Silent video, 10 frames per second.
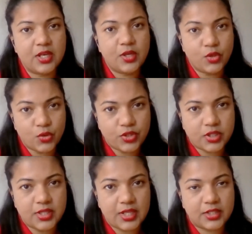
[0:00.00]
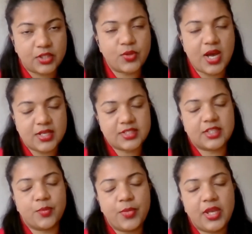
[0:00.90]
that to ask that
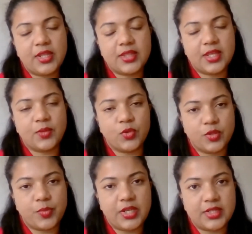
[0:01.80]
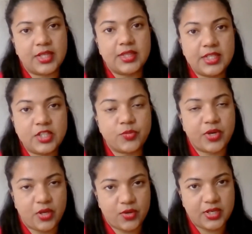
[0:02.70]
the main thing would be that these
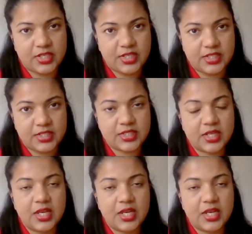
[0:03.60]
priorities